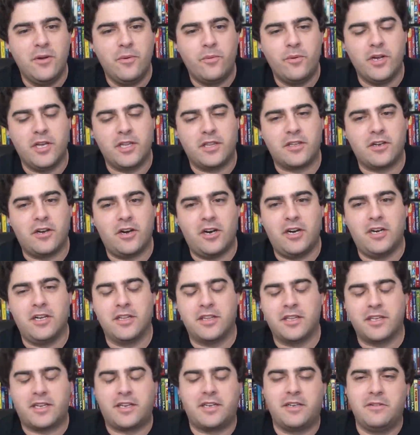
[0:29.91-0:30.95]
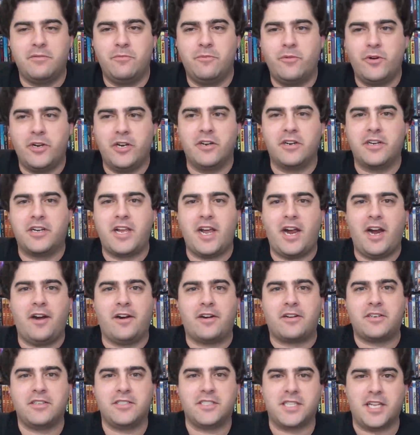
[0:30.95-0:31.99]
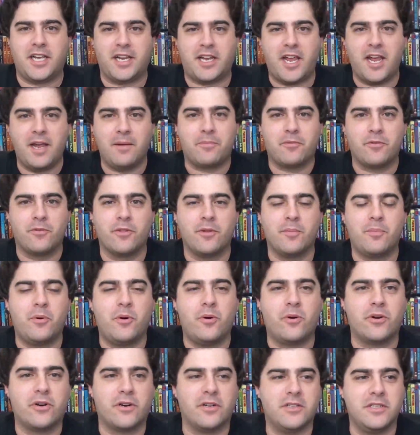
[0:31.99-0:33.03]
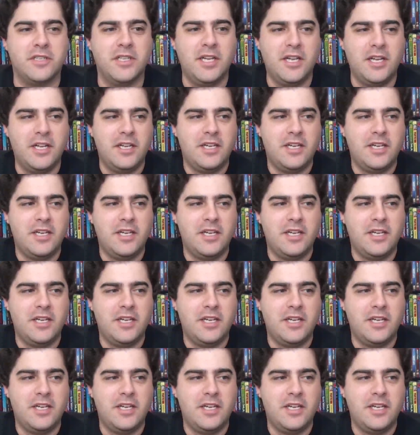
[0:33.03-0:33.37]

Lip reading: with all the weird characters that came through the portal.